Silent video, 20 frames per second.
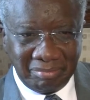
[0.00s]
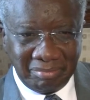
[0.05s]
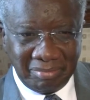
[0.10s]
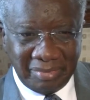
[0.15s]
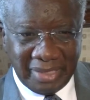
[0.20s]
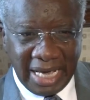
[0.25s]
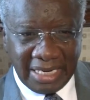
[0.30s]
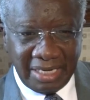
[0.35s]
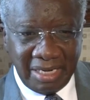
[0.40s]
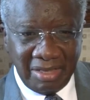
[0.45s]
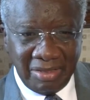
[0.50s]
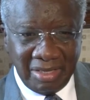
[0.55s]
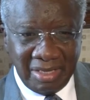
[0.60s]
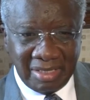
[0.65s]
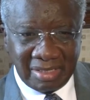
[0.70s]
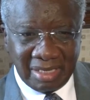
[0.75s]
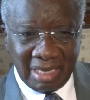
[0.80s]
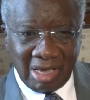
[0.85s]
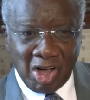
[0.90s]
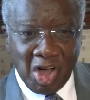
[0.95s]
getting
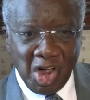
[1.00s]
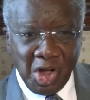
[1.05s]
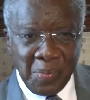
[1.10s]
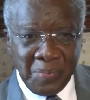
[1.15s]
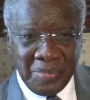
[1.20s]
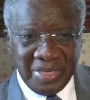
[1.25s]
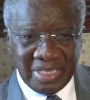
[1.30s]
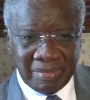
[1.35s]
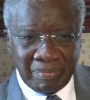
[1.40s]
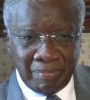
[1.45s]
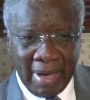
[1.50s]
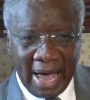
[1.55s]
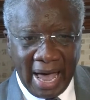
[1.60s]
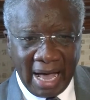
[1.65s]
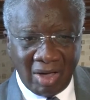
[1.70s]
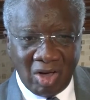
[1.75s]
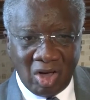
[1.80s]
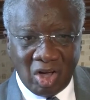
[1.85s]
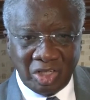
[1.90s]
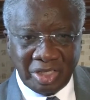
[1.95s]
these economies back
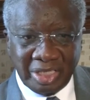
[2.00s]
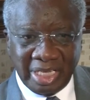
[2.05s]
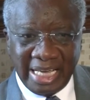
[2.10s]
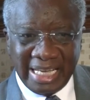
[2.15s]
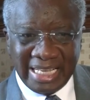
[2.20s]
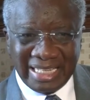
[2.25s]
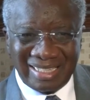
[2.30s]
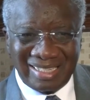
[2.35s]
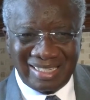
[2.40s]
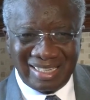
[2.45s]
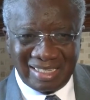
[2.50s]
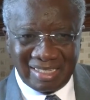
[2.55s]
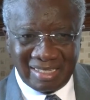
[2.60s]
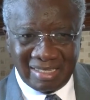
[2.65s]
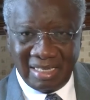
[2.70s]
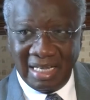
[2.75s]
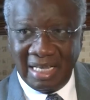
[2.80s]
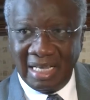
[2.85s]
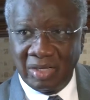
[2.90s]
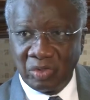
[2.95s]
on a
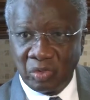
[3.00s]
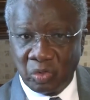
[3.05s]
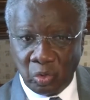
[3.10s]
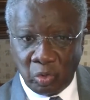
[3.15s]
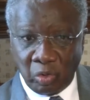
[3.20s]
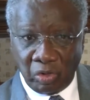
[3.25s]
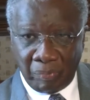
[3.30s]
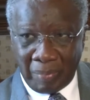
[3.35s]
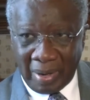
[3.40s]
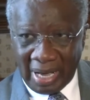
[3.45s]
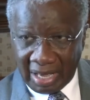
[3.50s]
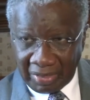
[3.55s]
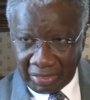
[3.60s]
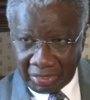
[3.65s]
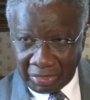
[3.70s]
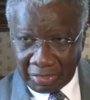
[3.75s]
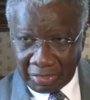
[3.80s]
sustained growth path.